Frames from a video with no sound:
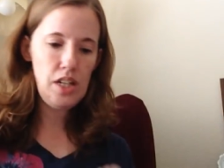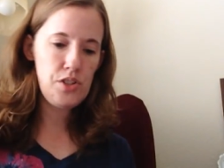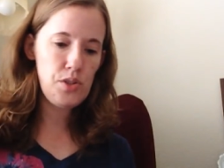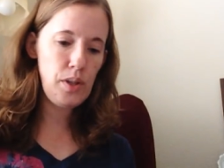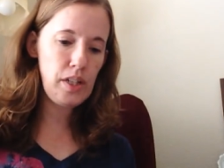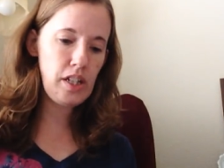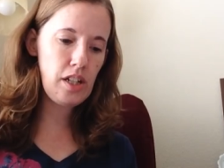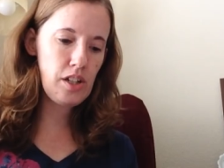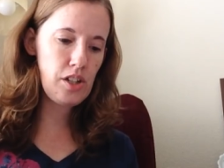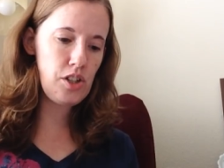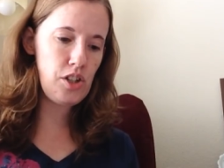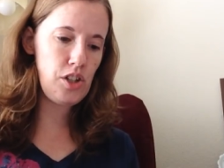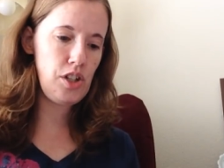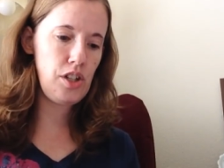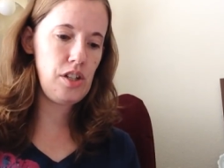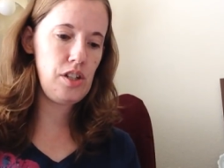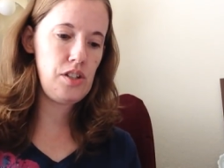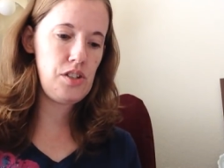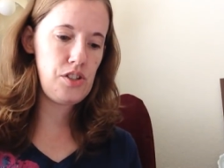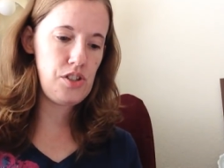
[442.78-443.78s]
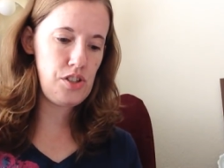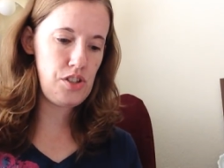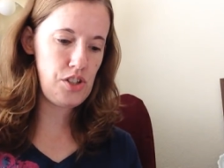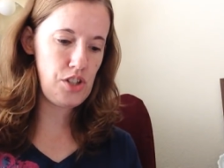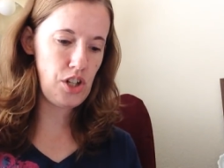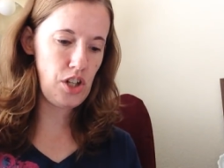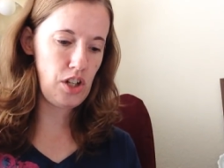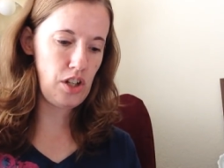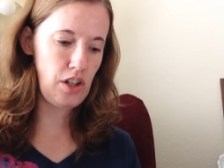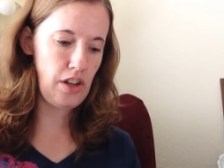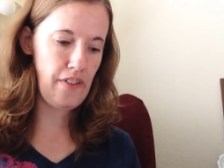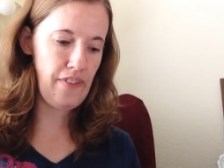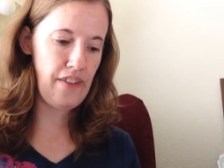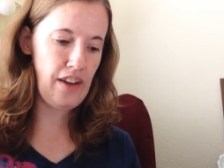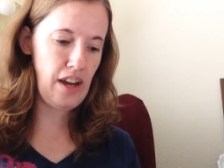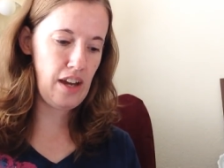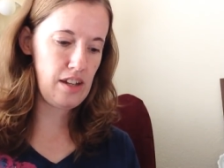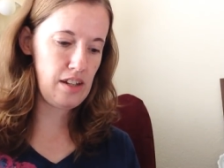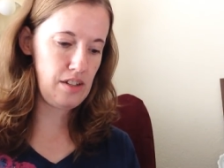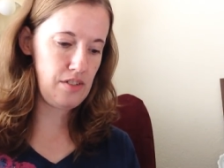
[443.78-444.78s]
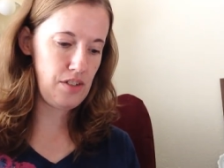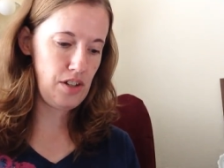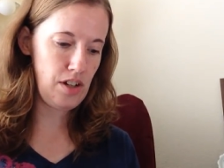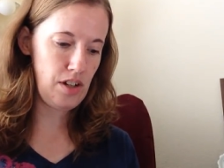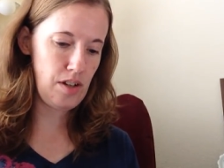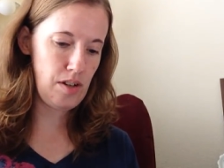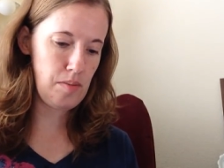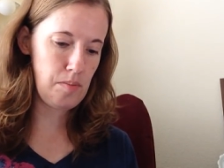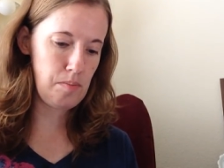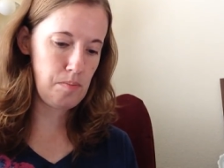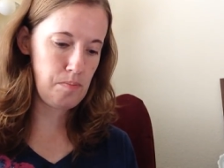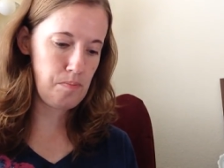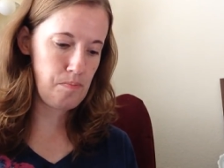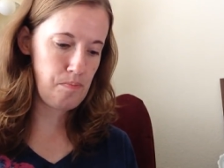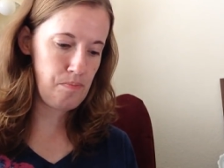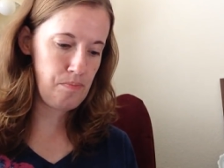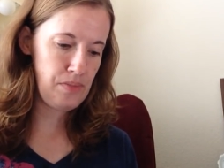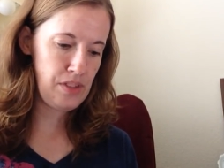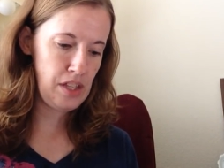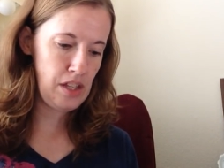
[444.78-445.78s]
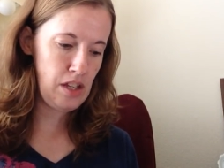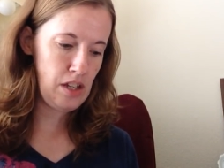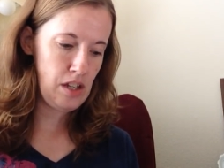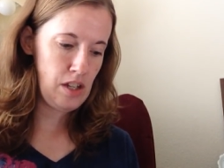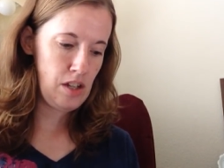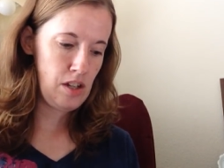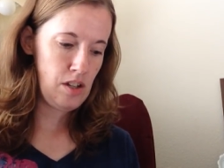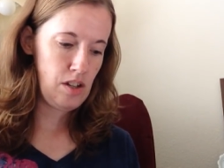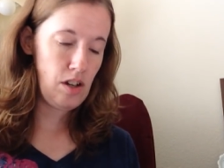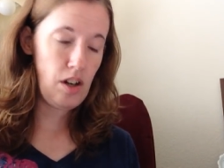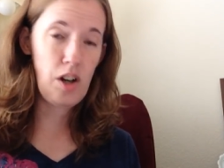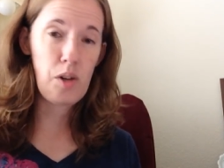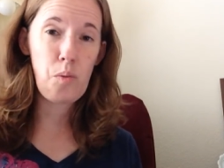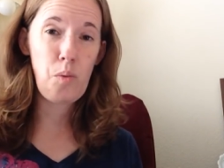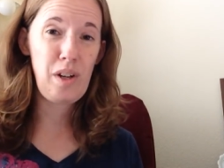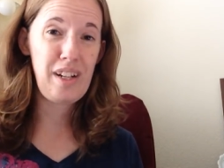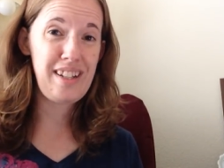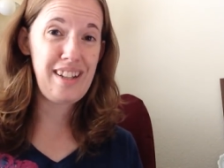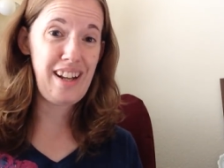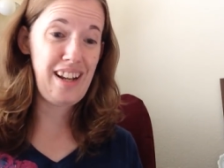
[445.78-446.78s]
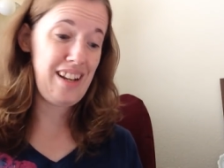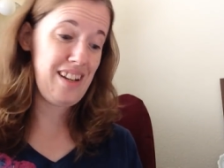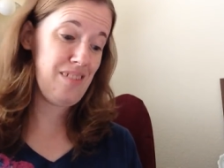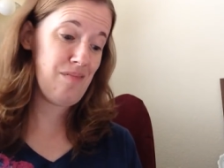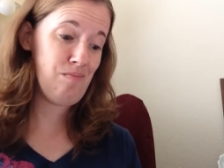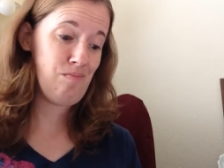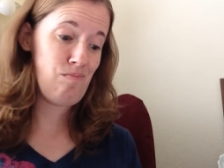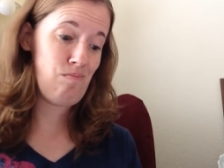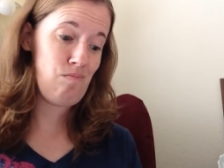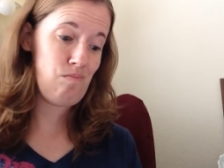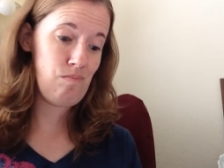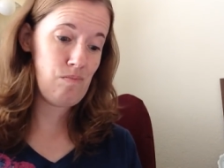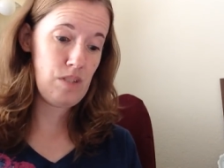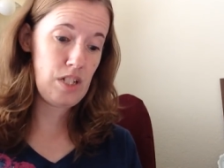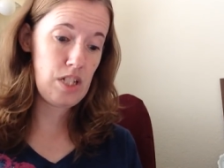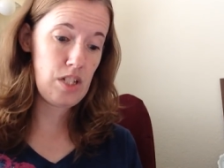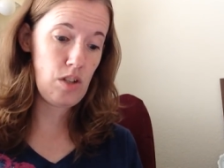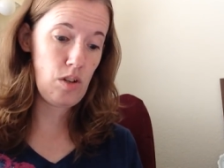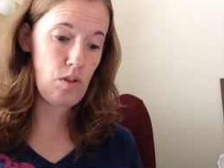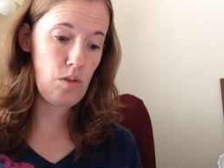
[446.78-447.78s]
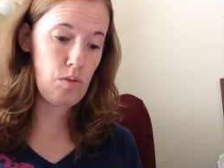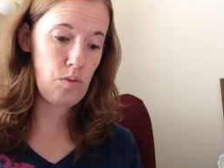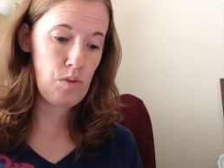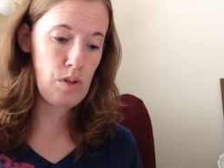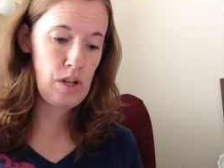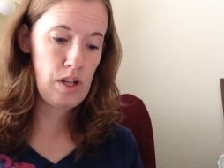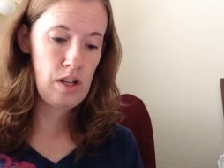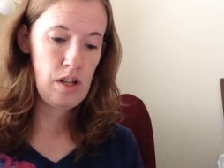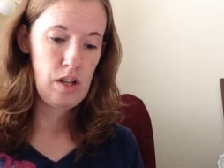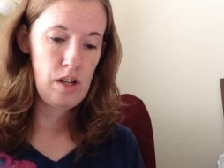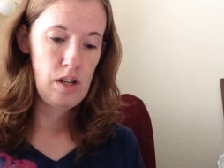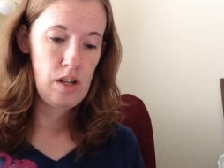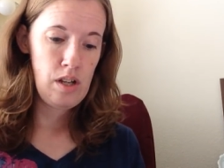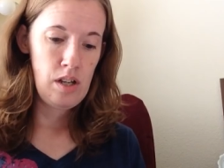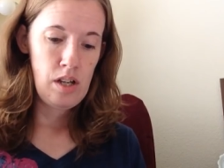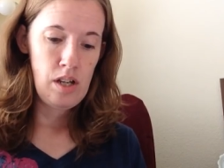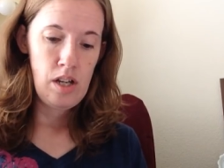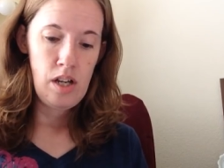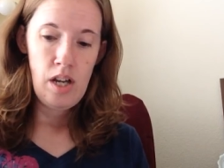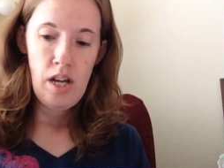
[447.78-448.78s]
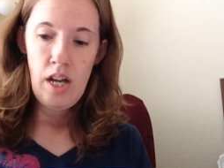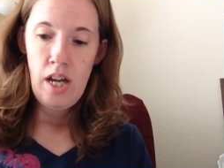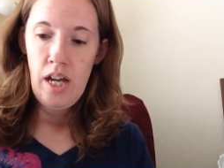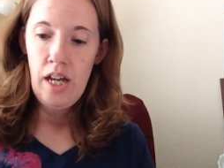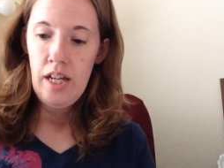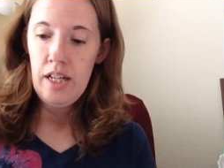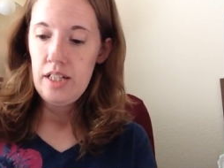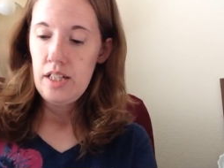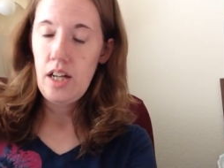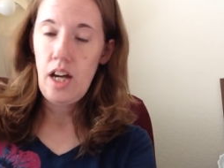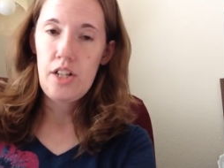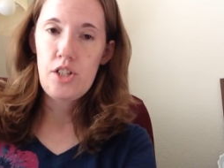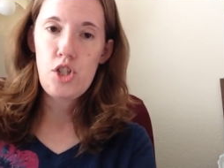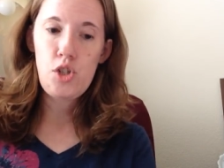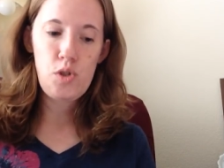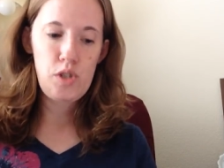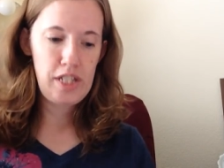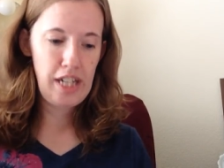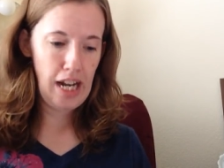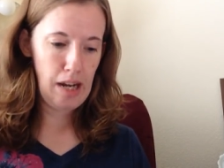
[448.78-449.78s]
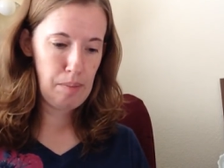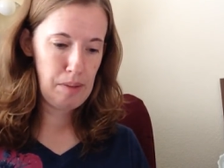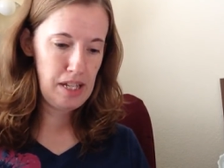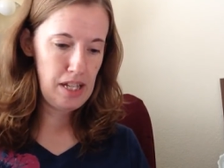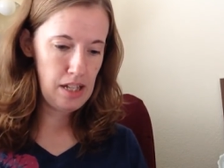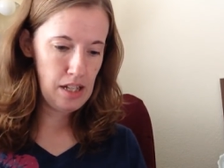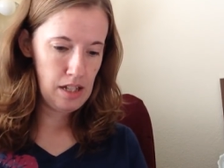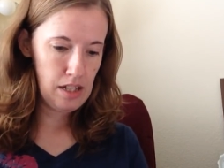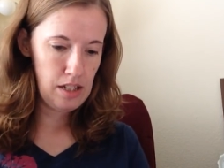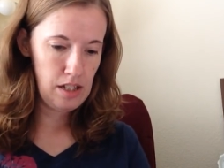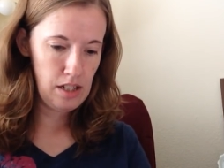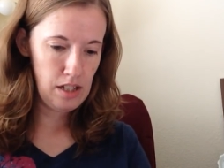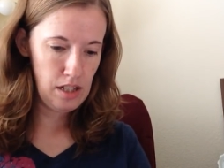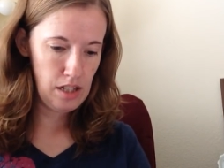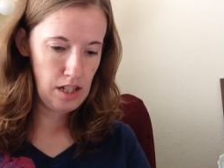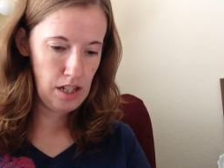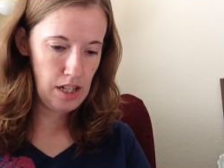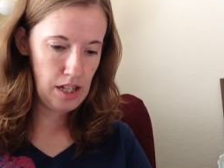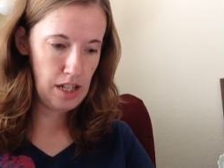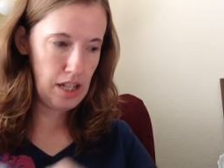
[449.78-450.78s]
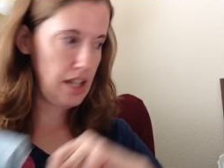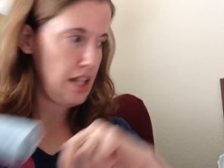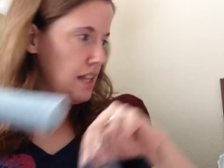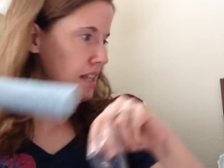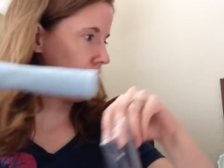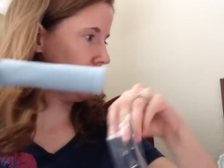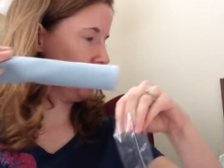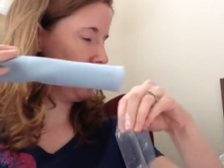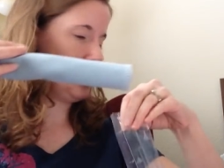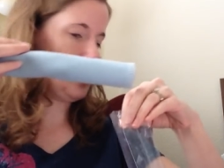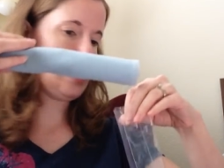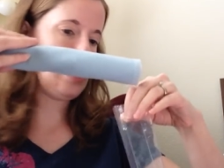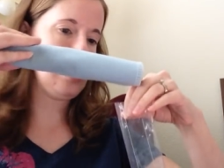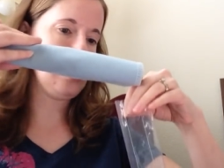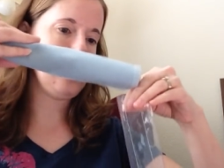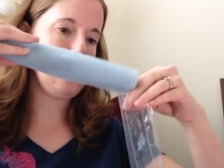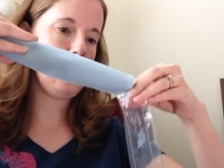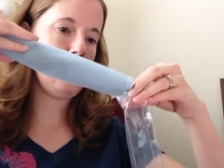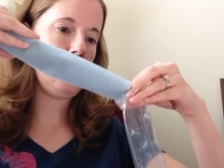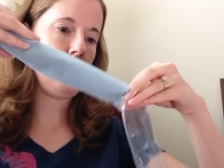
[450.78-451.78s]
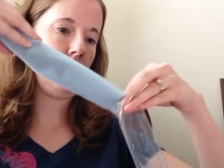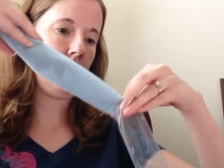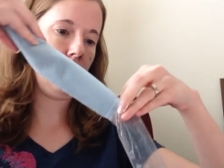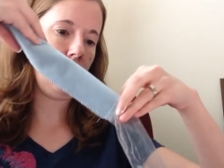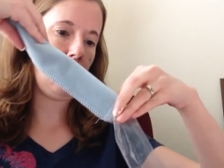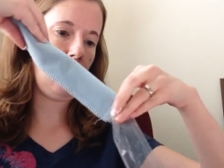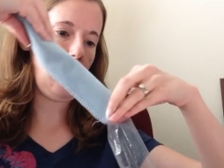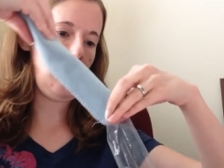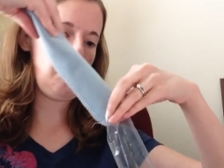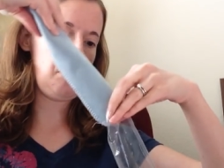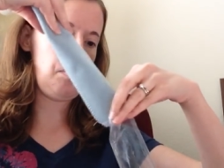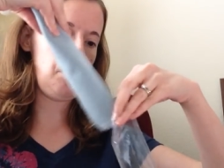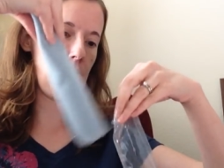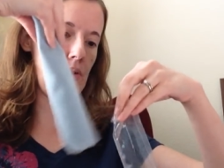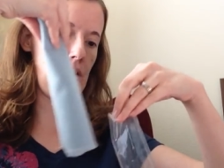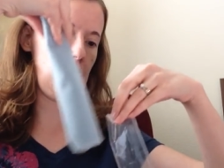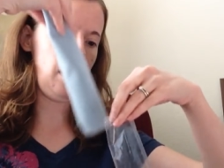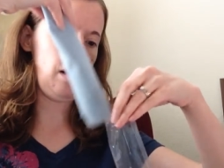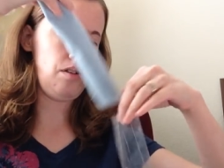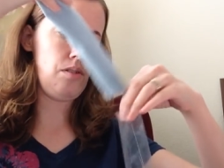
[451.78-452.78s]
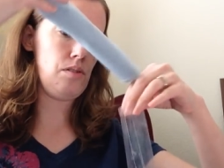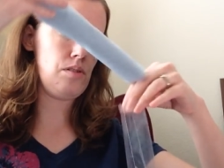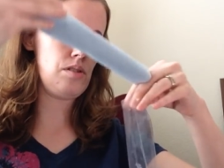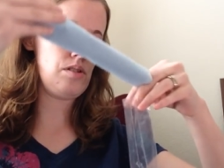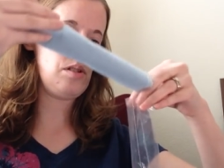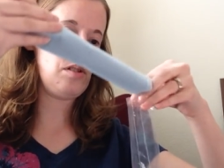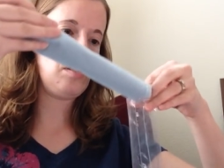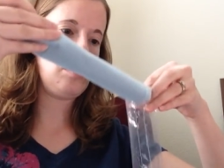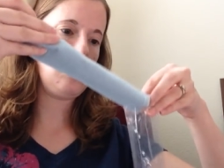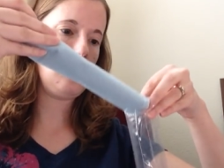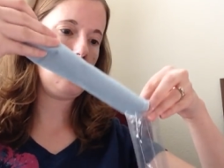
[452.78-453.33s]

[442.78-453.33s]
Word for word: So I got a good chunk on that um, on one day. So not too shabby. Then I pulled out